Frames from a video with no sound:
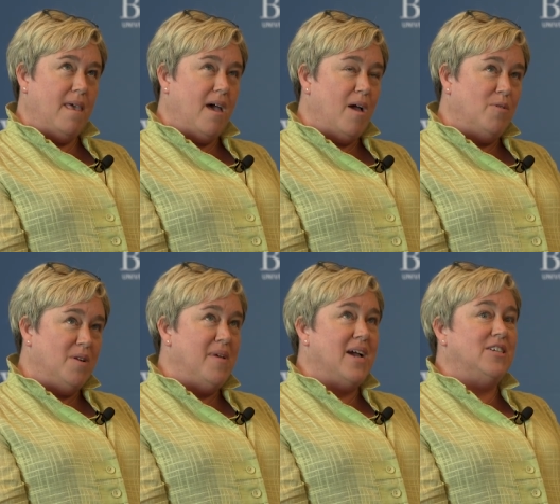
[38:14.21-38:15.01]
I would
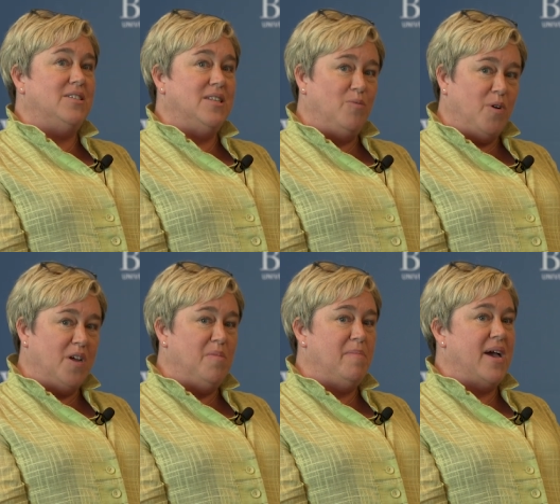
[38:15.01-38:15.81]
imagine that we're
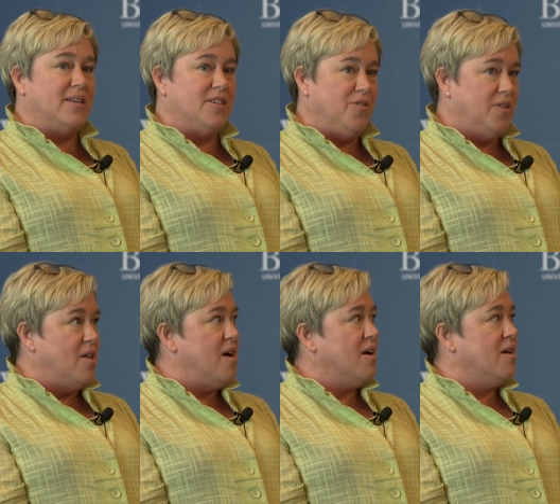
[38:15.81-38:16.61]
going to be back to
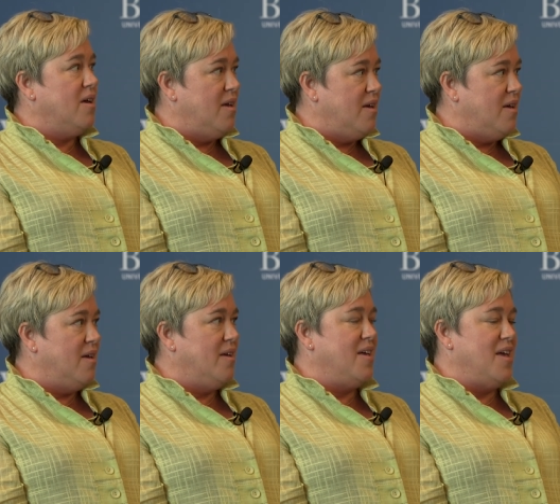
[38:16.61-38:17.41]
gridlock
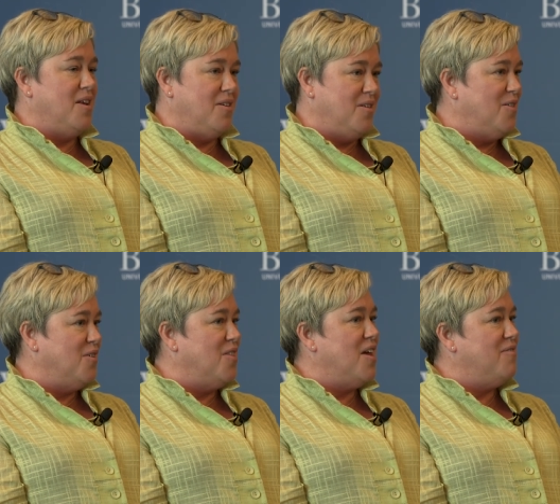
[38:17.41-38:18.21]
uh, again on, on
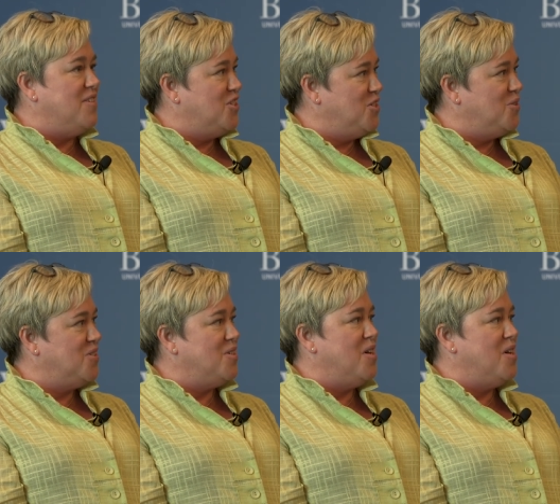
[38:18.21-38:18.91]
a lot of issues.